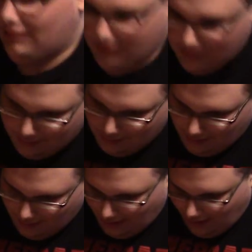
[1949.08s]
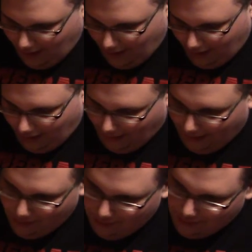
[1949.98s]
of a.
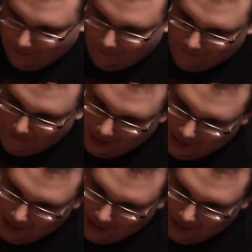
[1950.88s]
How the fuck?